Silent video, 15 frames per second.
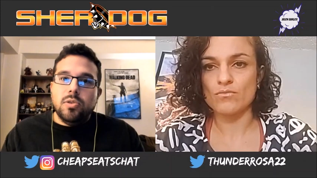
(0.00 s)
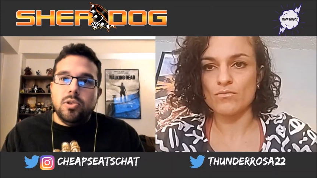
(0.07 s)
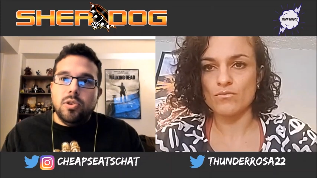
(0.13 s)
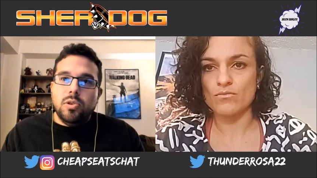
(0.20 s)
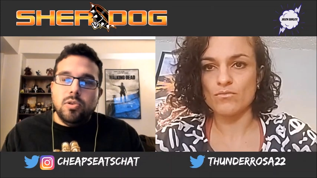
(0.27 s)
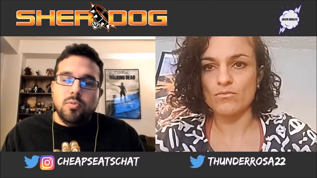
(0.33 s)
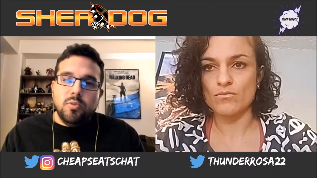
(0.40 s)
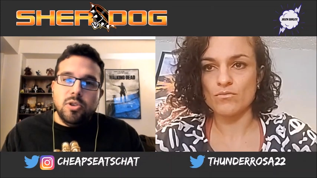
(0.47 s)
Speaker 1: You,
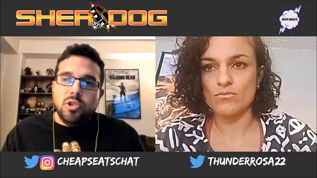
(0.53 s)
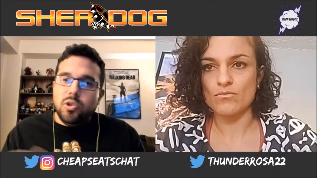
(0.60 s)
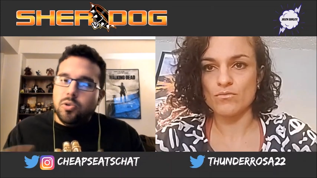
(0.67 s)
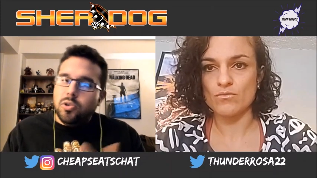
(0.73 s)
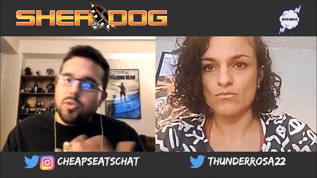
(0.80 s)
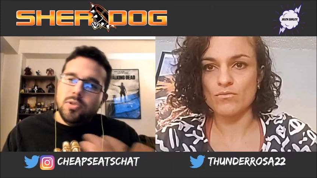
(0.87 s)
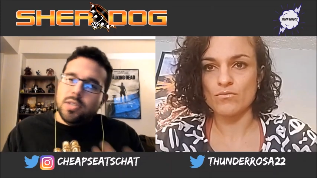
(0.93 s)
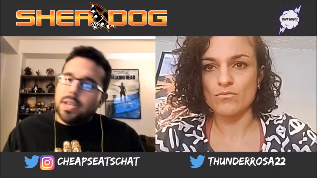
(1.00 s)
you, would you
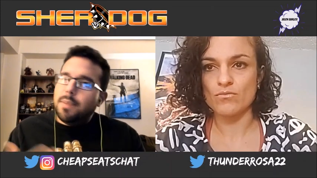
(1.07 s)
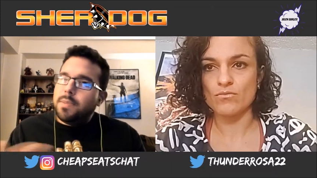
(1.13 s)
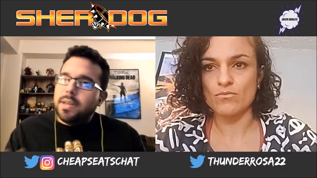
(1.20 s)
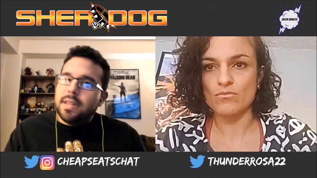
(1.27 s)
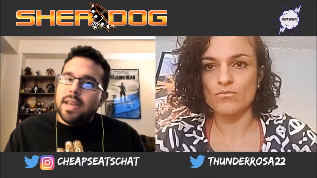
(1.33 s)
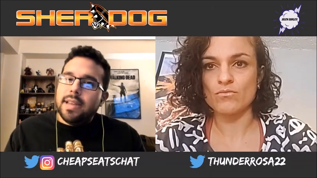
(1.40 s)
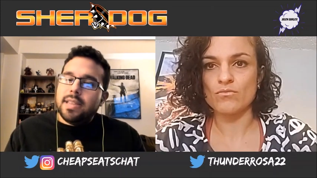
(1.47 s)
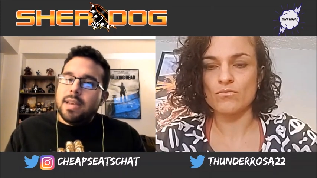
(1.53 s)
do something
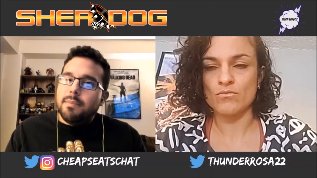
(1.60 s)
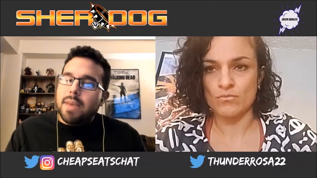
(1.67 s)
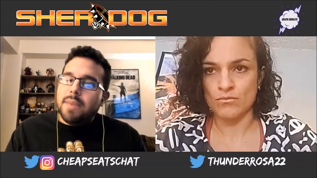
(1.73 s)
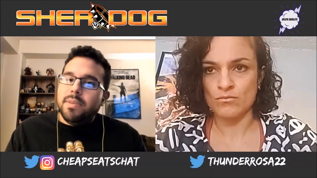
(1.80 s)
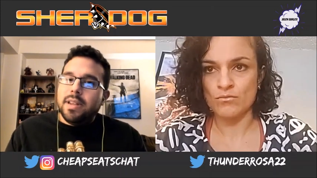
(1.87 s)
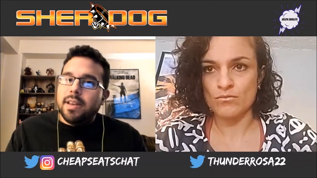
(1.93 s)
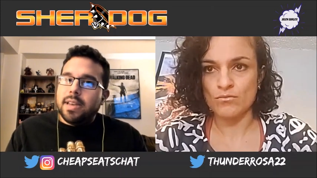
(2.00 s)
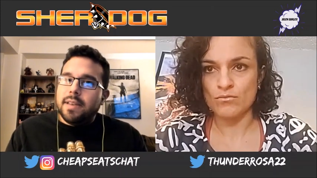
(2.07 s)
like that?
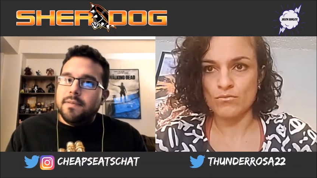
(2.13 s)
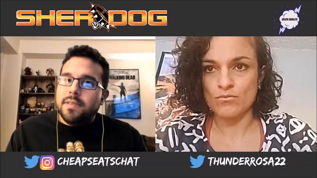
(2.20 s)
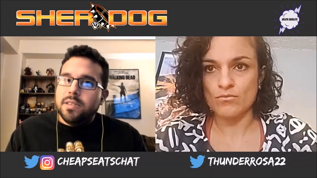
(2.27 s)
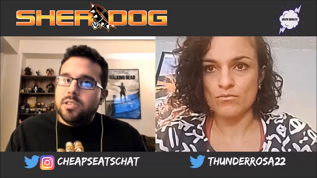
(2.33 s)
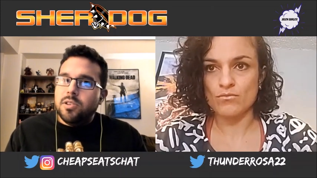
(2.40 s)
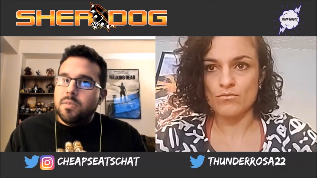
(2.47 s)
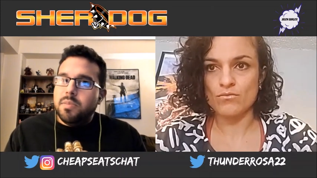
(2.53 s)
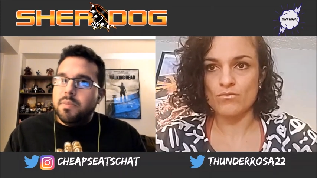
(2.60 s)
Maybe not get
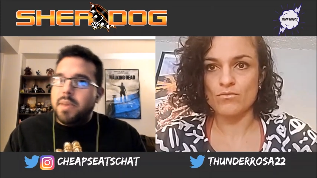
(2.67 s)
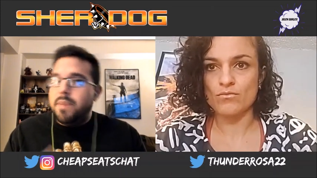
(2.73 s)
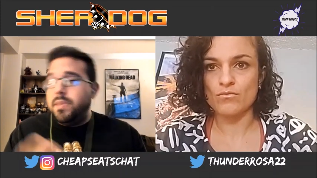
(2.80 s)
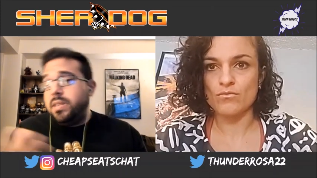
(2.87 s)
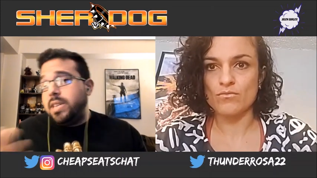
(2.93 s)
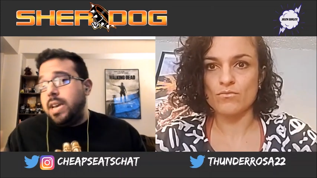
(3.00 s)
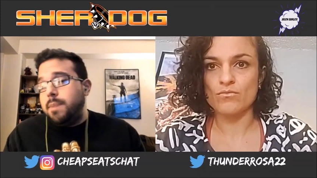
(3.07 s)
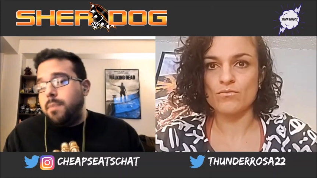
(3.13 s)
physical, but
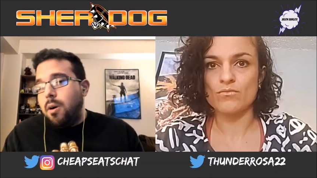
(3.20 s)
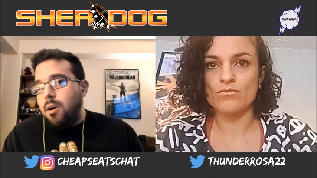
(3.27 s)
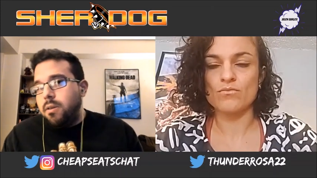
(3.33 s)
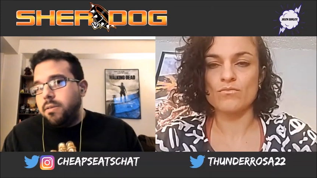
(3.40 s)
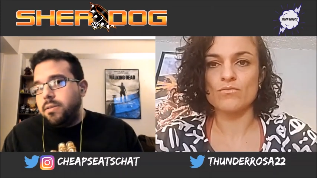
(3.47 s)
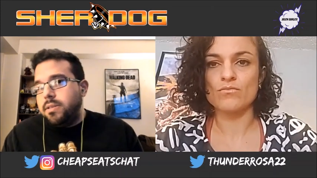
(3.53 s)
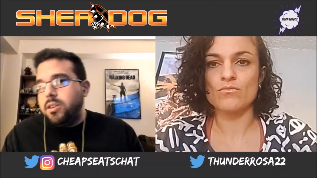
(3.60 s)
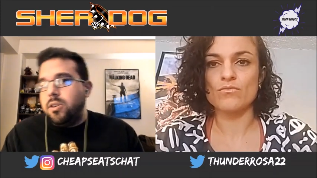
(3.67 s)
maybe take
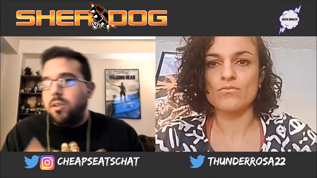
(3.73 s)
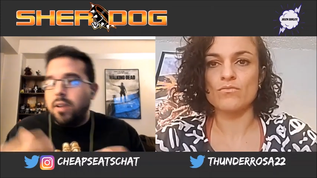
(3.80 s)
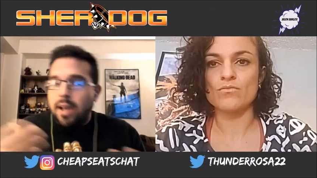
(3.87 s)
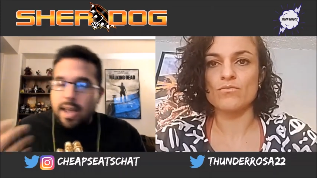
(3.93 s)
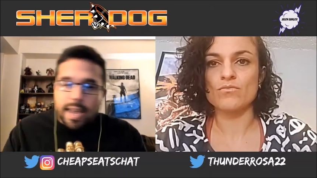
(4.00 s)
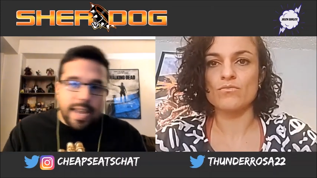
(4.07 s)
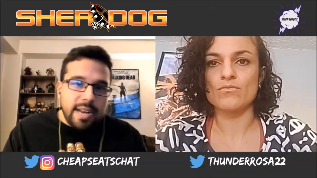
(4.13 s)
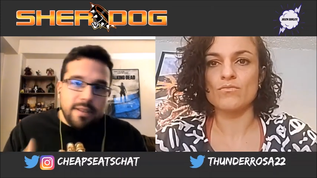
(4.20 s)
part, you know,
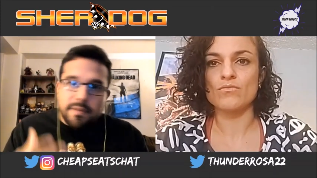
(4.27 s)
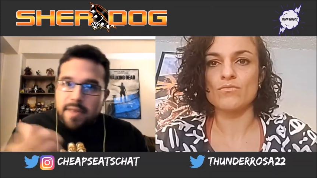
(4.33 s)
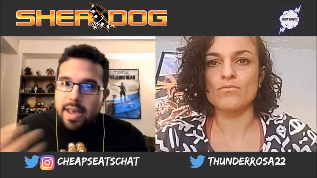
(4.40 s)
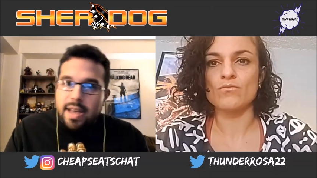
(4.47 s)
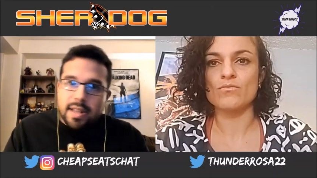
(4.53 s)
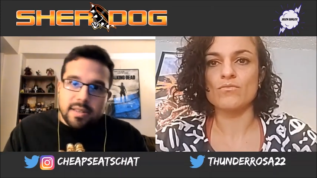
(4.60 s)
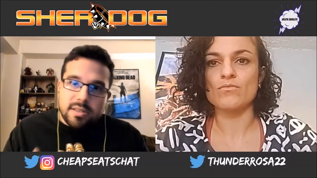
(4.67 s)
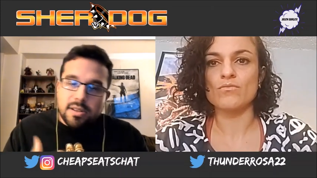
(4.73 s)
in
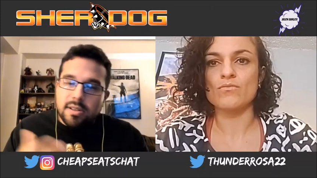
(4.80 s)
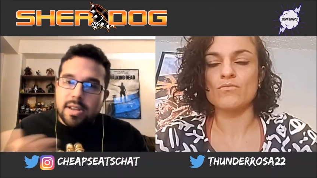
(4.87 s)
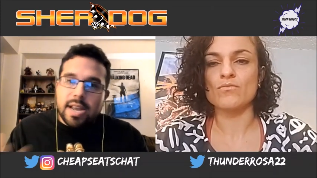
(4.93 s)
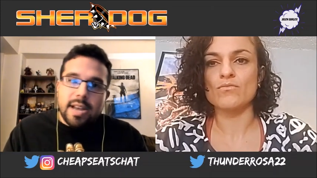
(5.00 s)
events on that